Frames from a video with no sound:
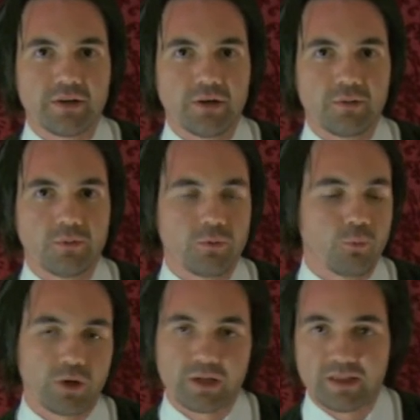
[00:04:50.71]
You know,
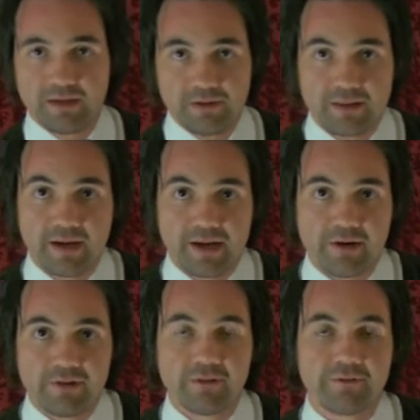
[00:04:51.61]
work in that in that
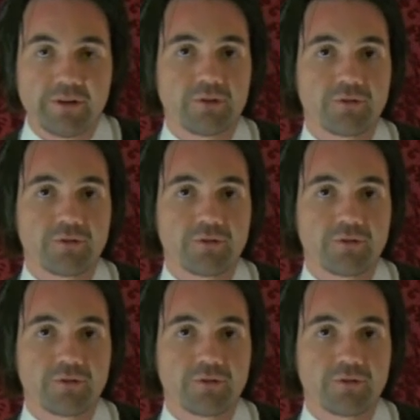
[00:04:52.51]
area field.